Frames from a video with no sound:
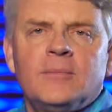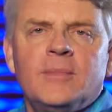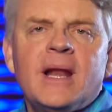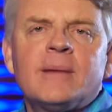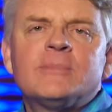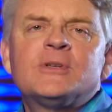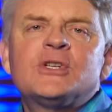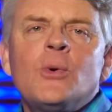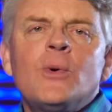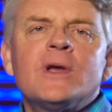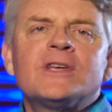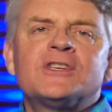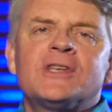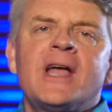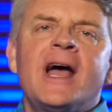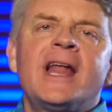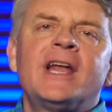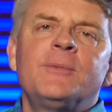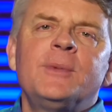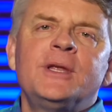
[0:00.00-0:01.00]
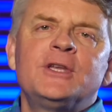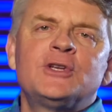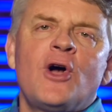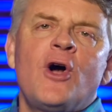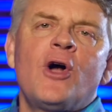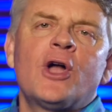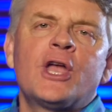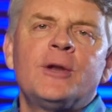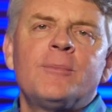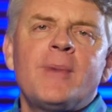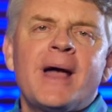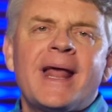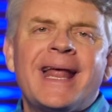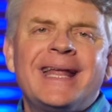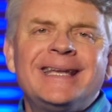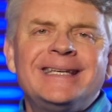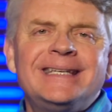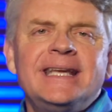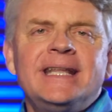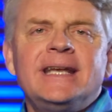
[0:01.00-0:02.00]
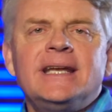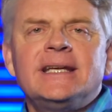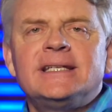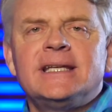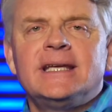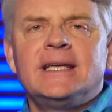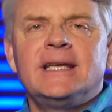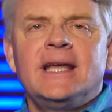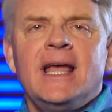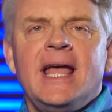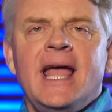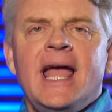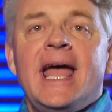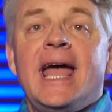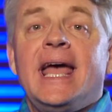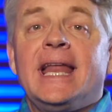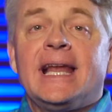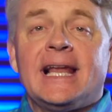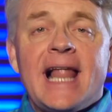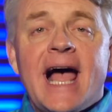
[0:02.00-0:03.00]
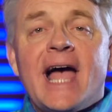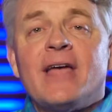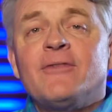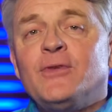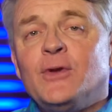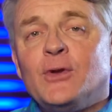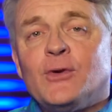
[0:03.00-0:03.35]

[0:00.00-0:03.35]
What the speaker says: And I'm so excited to be talking about identity in Life